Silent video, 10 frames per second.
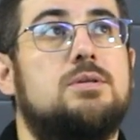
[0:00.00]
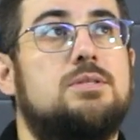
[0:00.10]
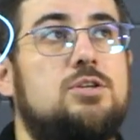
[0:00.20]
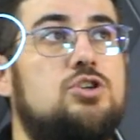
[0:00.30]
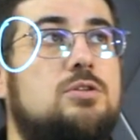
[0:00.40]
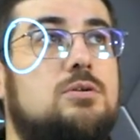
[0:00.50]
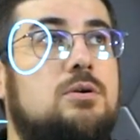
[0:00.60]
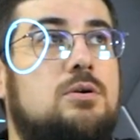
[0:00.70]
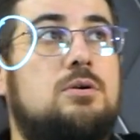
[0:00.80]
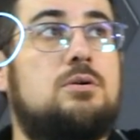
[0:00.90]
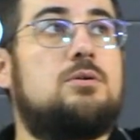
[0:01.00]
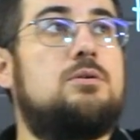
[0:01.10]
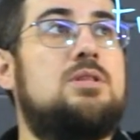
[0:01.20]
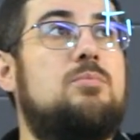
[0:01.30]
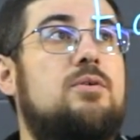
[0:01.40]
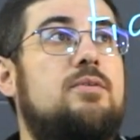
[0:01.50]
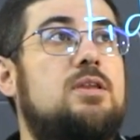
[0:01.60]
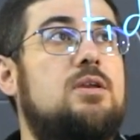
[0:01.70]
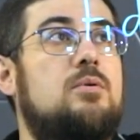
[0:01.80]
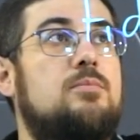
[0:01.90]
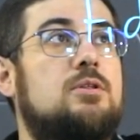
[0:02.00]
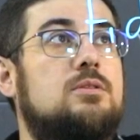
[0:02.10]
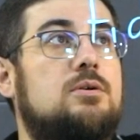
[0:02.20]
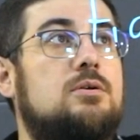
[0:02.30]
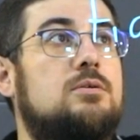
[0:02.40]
So the direction of the momentum F1,